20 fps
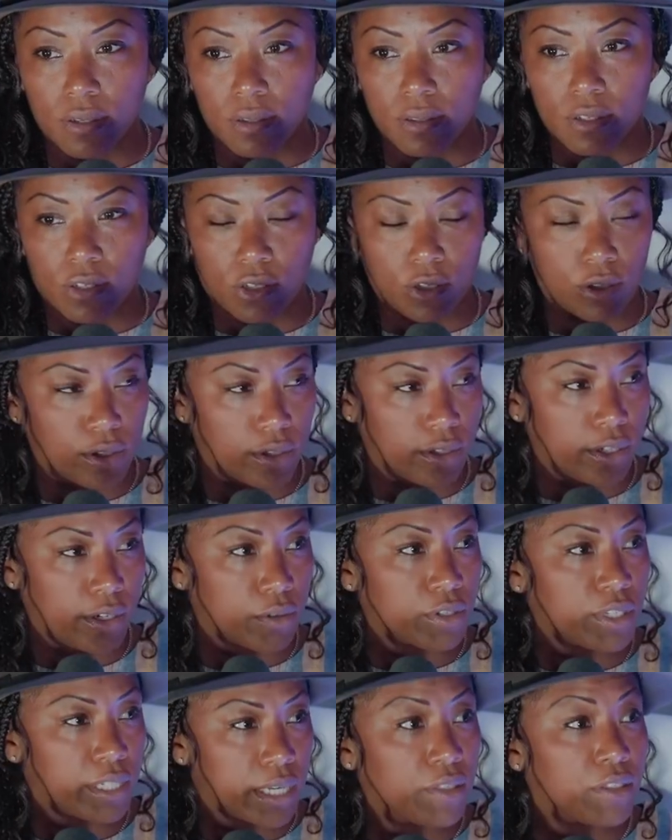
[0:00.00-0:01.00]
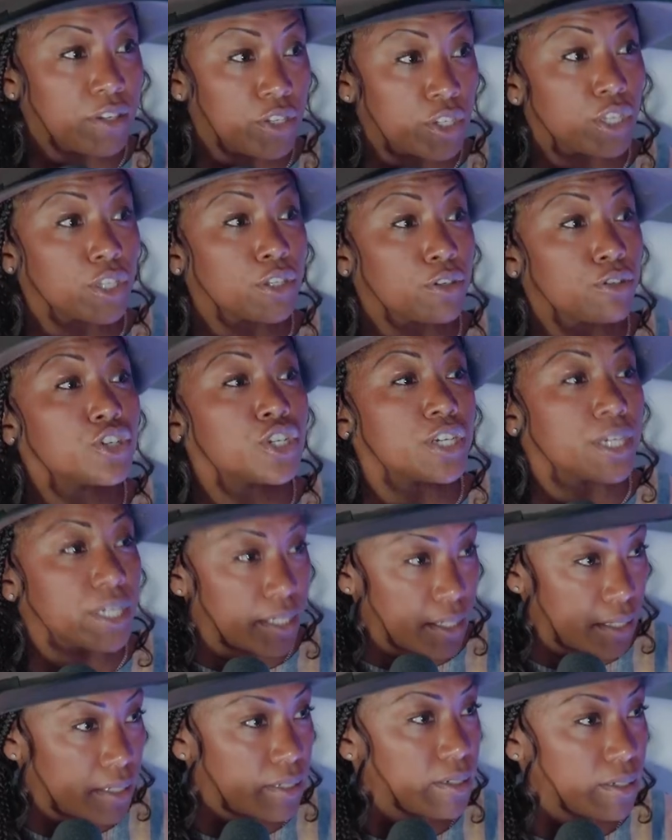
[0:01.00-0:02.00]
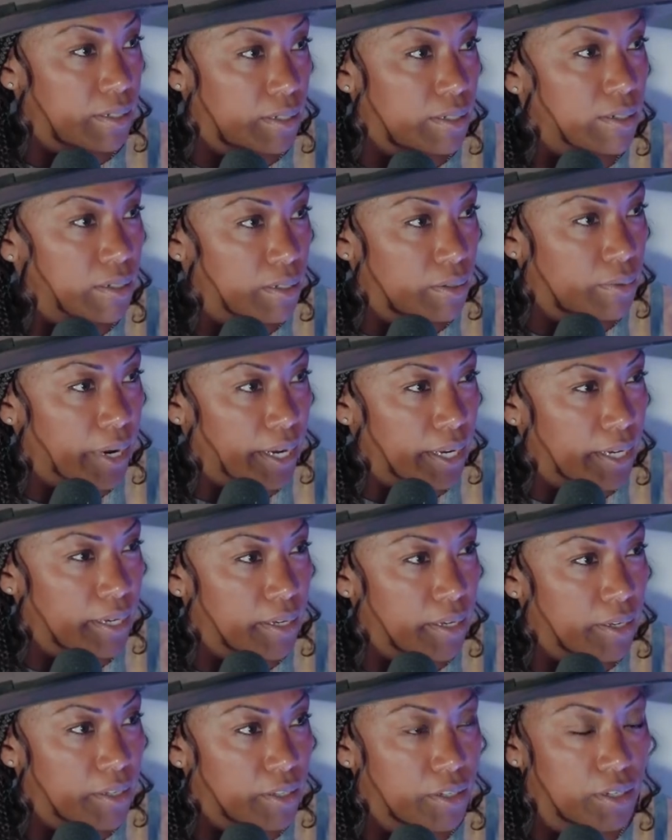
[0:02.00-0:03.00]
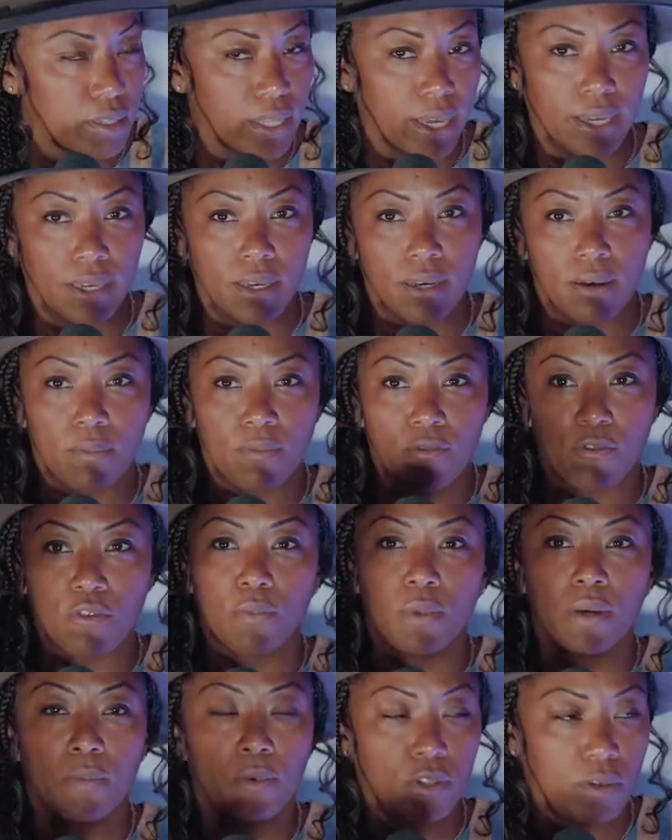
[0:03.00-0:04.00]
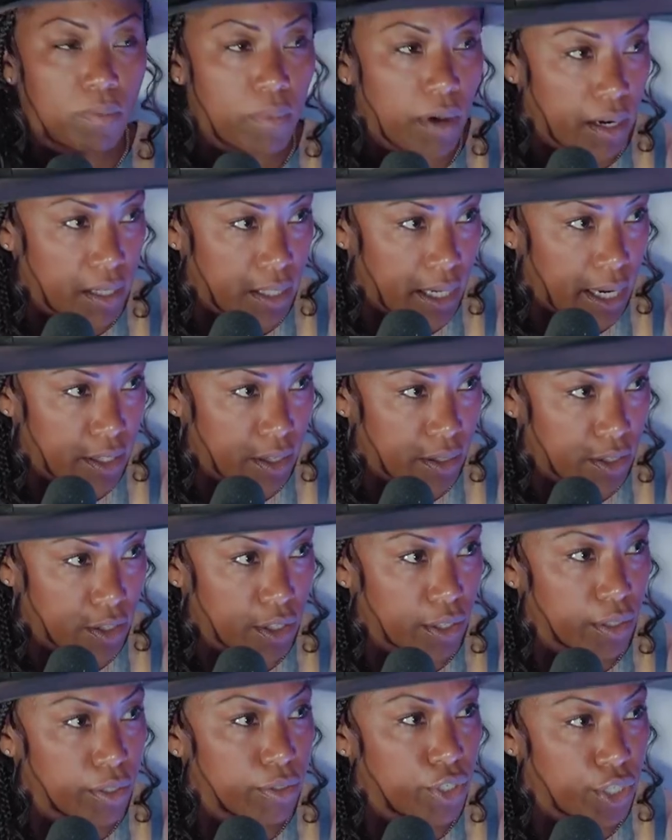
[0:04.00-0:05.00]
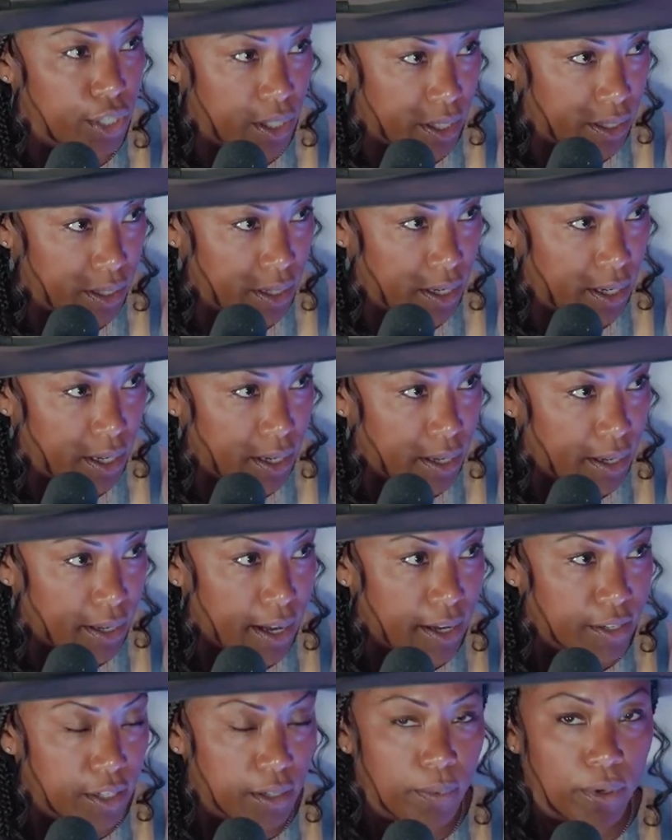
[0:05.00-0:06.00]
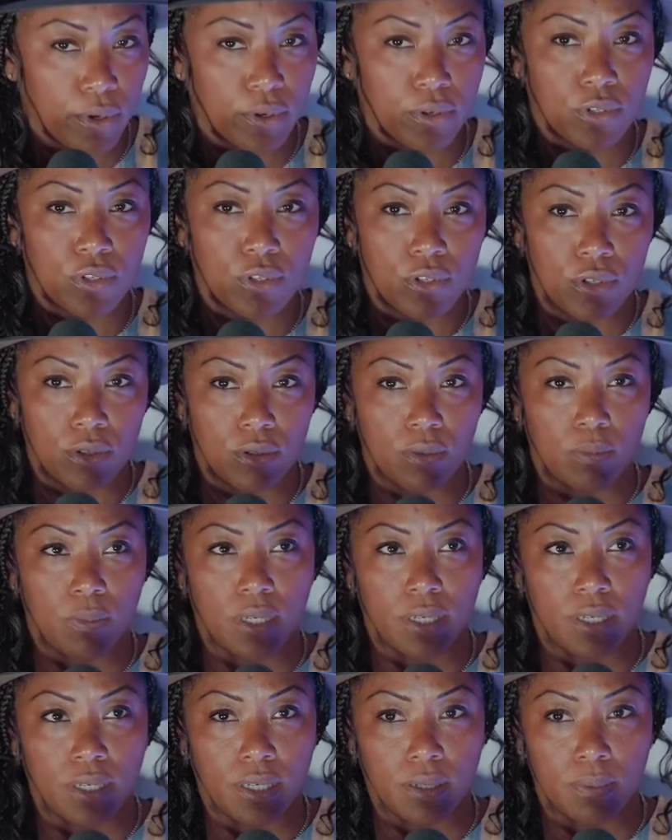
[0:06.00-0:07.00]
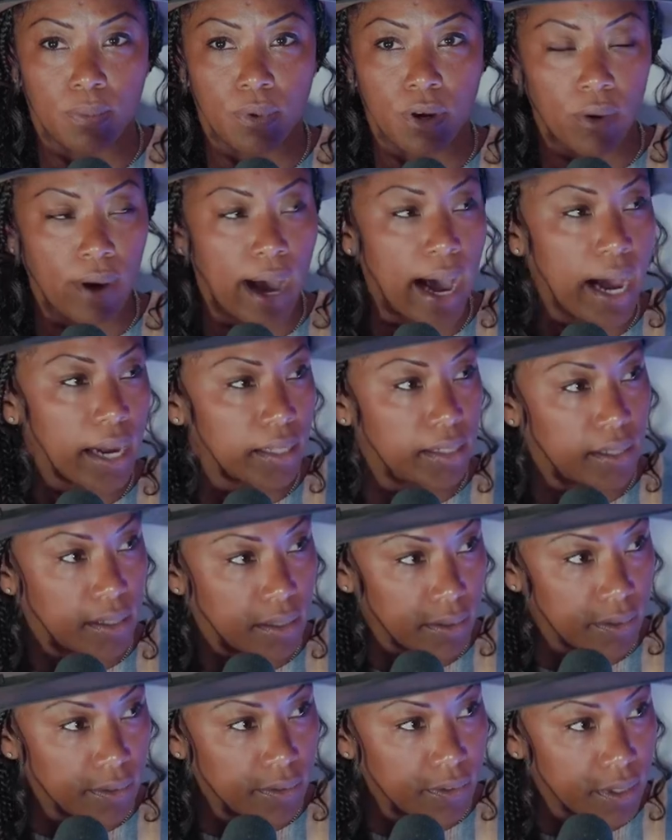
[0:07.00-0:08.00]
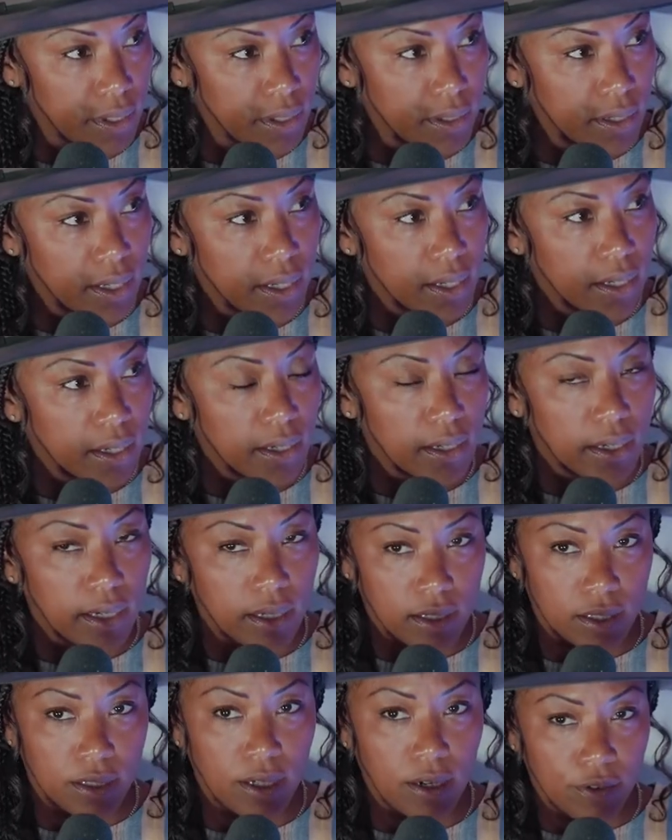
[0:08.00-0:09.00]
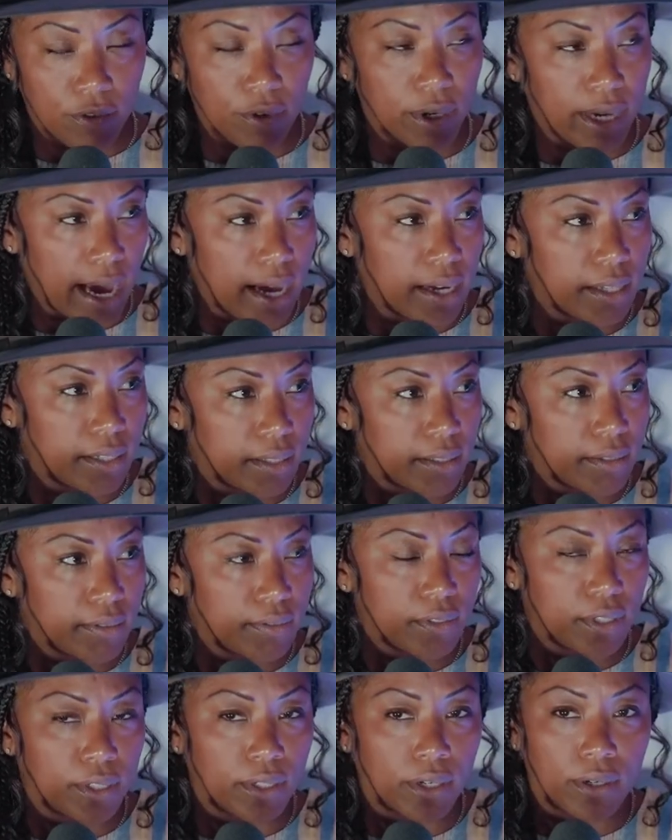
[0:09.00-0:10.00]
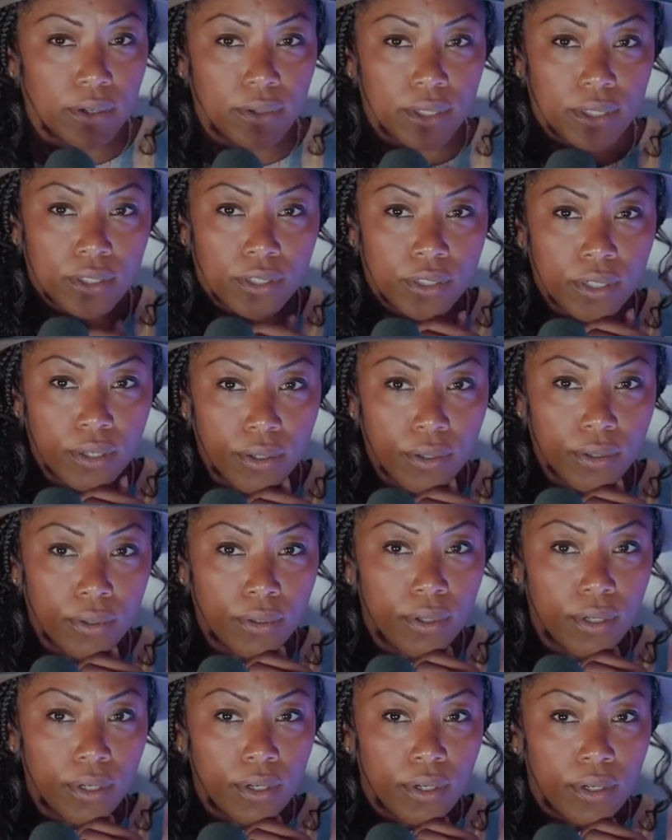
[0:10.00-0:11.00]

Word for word: the, sol- you know, sell the solution, right? To like, for people to monetize on the solution as opposed to be proactive instead of reactive, you know? And so,